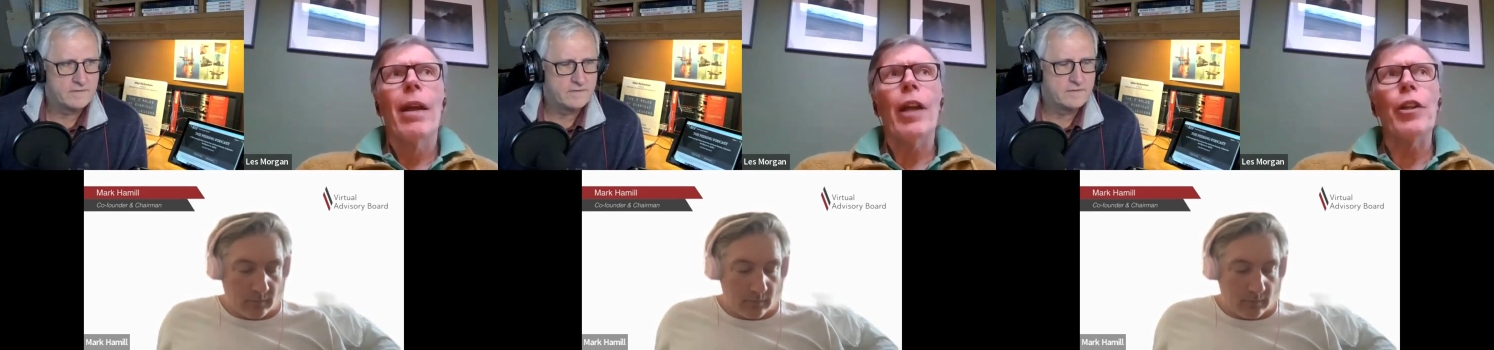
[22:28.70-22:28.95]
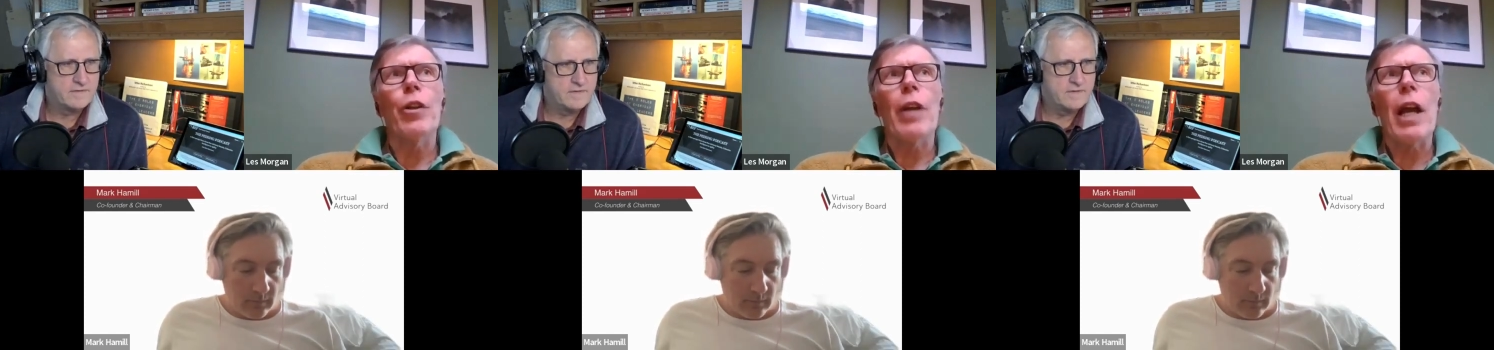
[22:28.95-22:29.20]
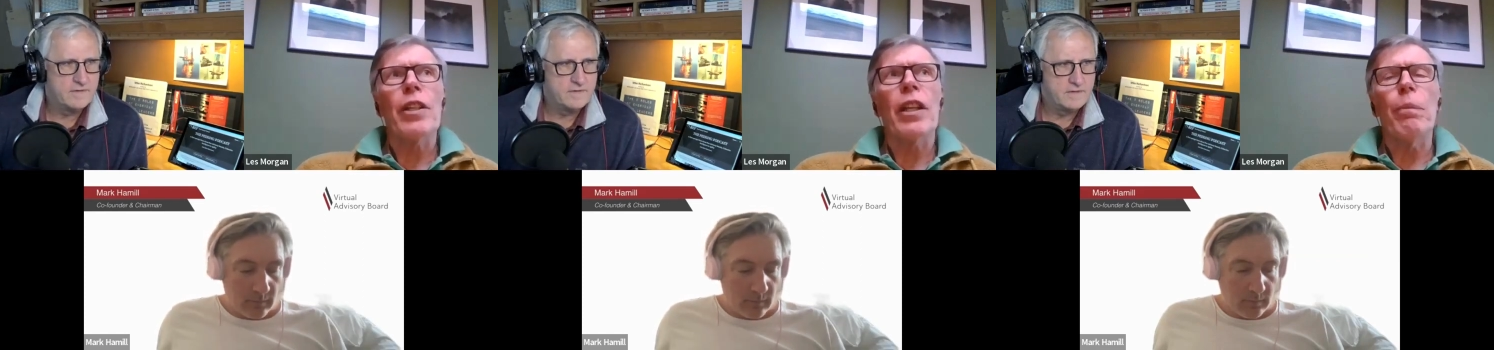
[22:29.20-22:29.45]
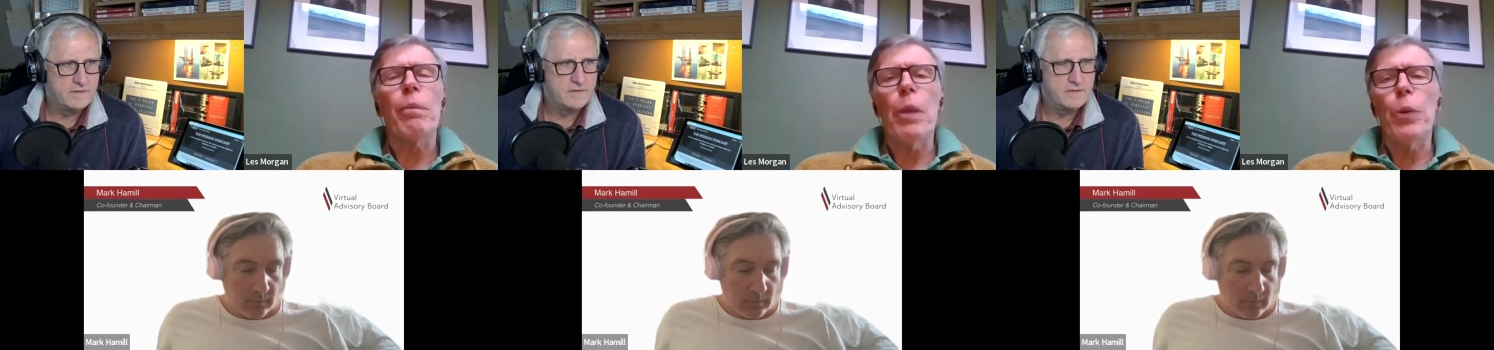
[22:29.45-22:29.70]
Speaker 1: and you're
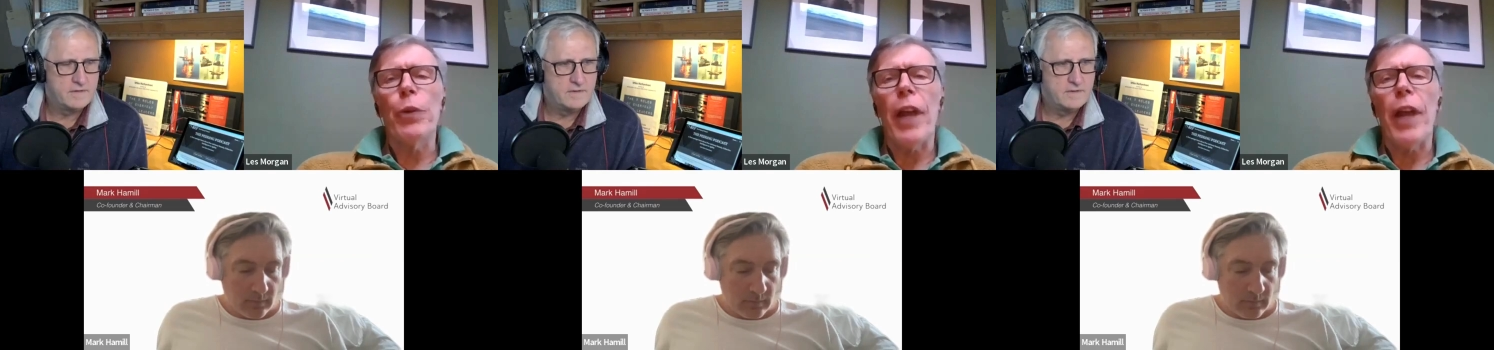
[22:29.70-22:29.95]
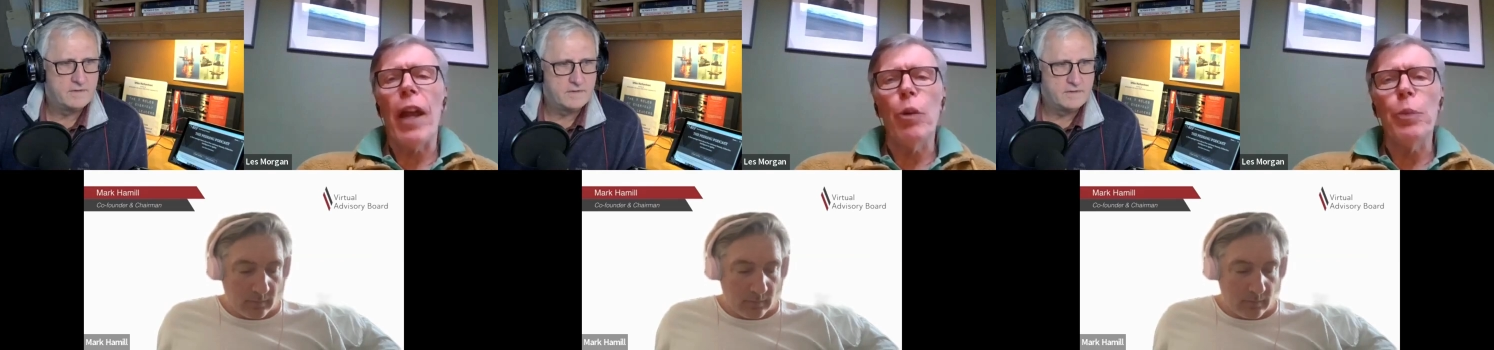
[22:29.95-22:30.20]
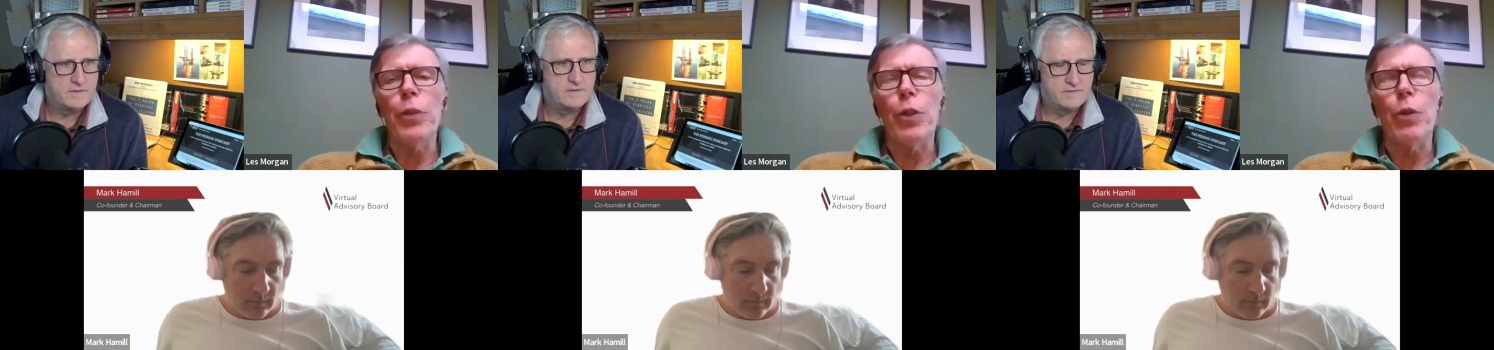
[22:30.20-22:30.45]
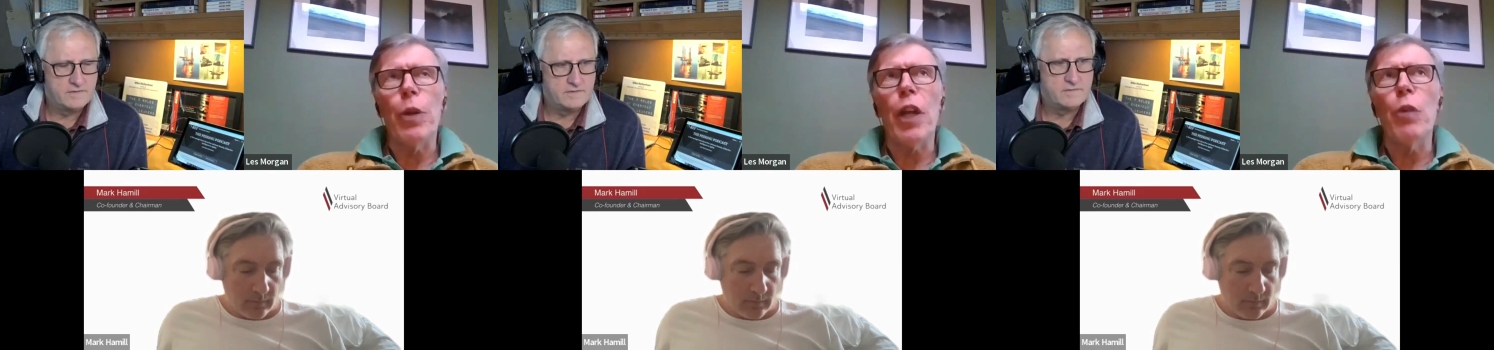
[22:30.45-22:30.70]
asking people to help
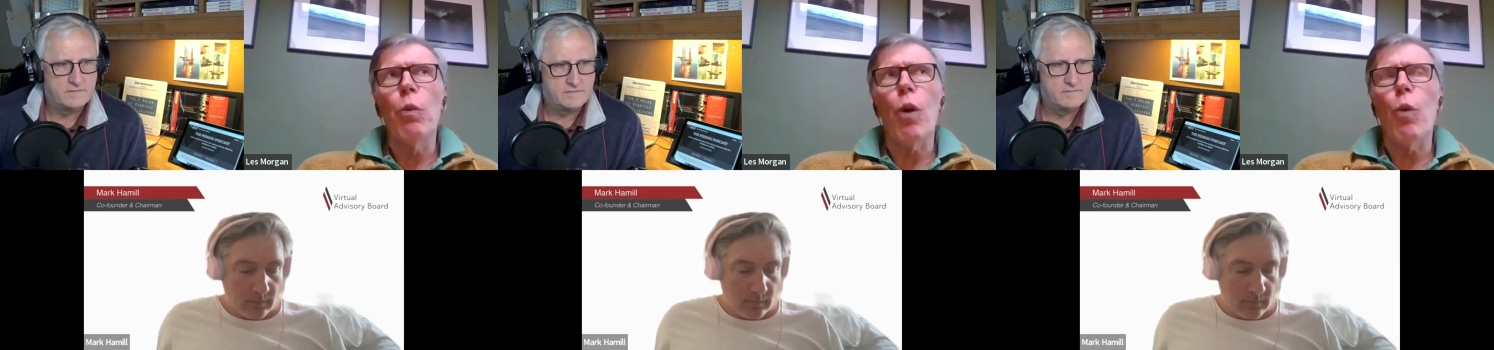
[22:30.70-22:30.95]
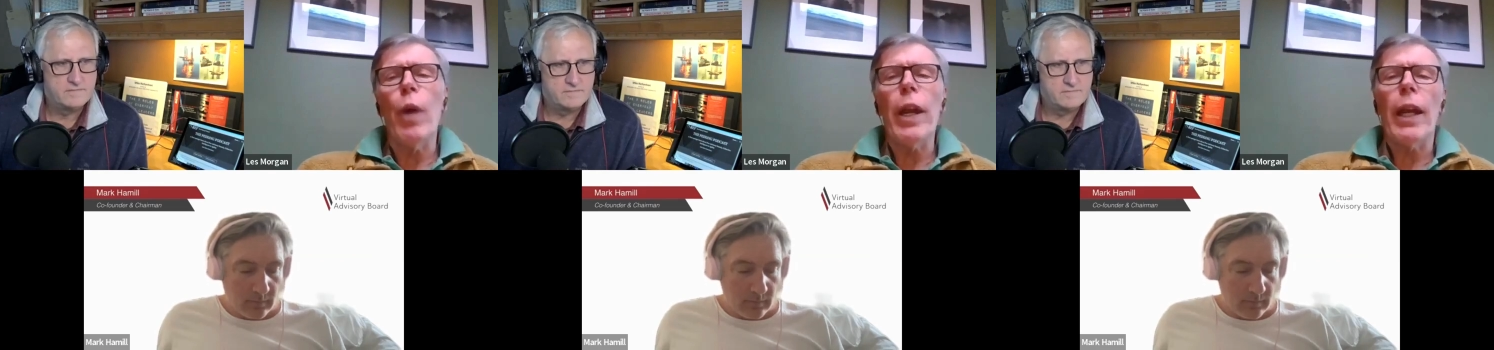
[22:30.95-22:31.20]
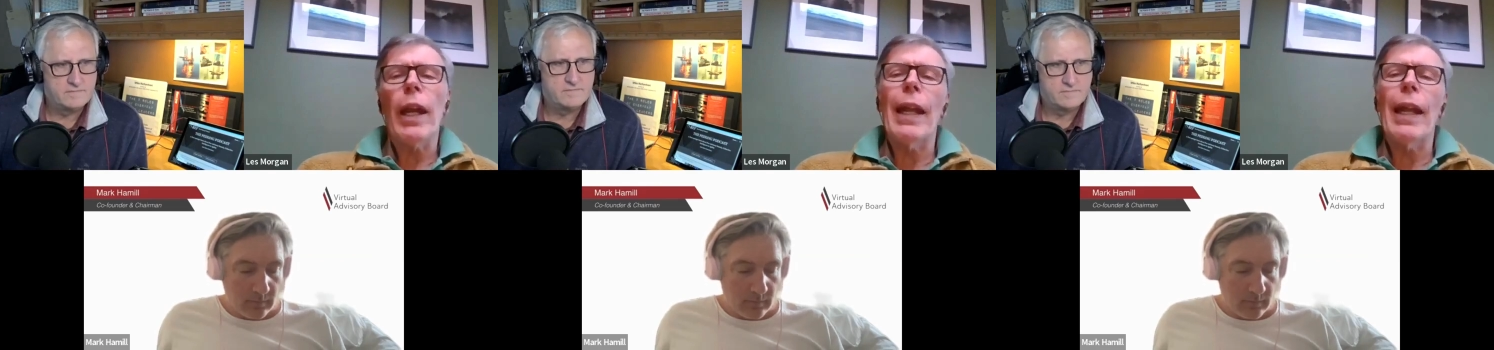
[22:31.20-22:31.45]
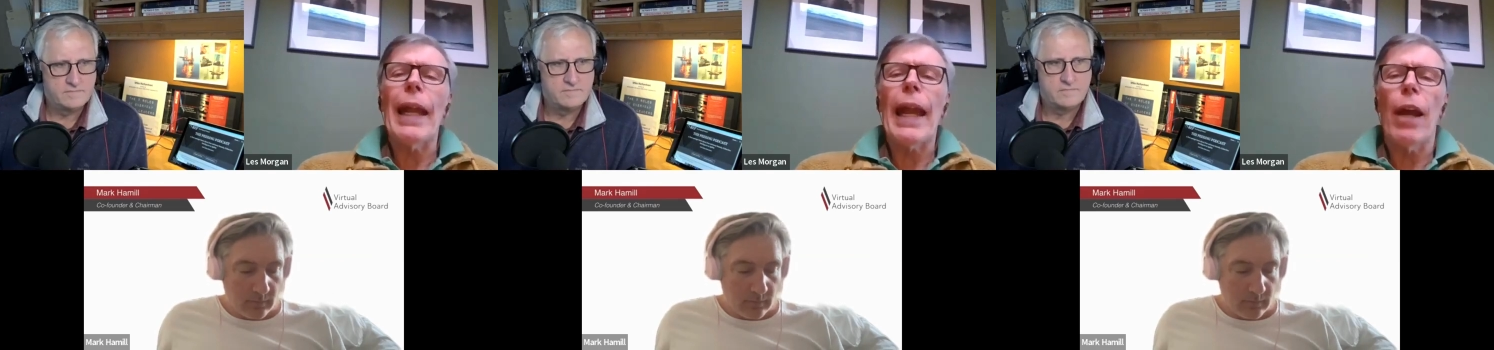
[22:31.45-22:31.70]
you, in what way
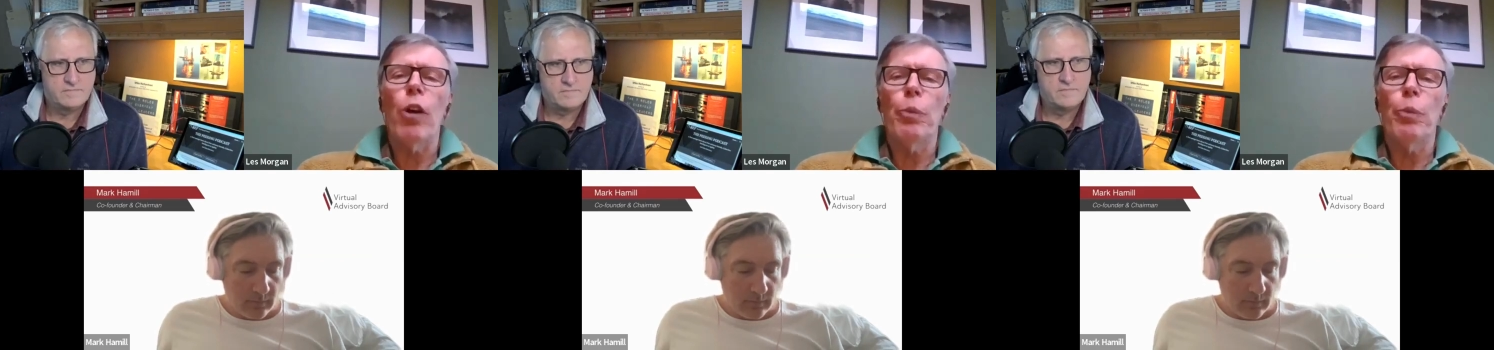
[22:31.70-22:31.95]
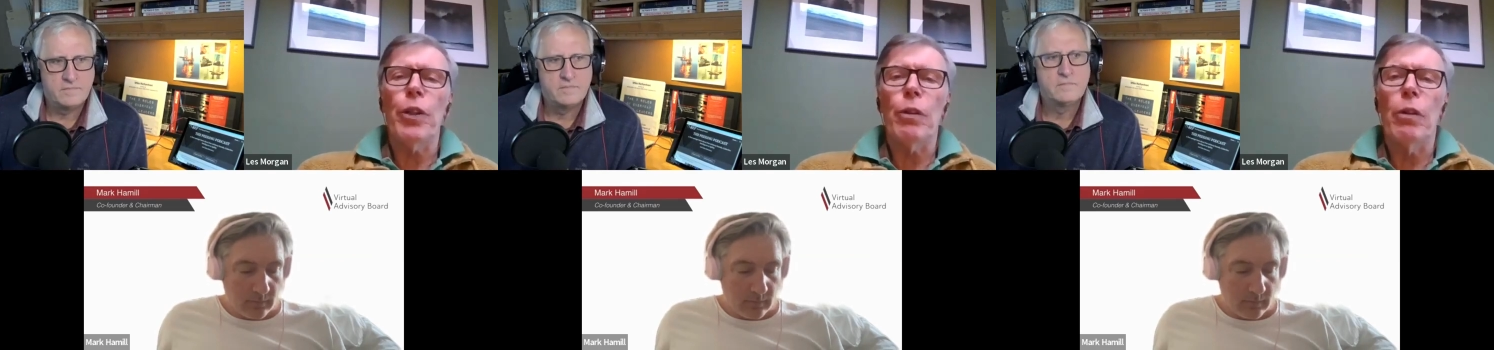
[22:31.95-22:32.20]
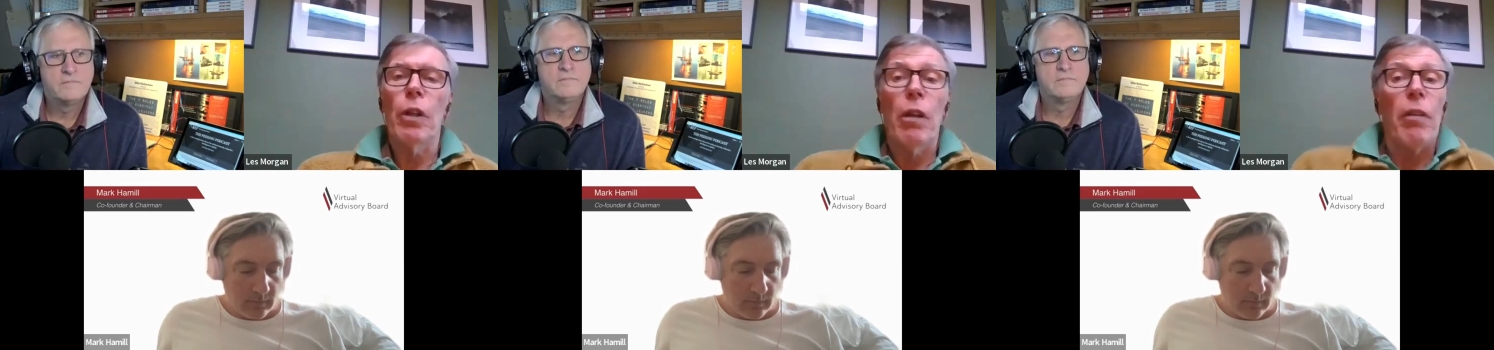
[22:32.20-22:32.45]
can they help you?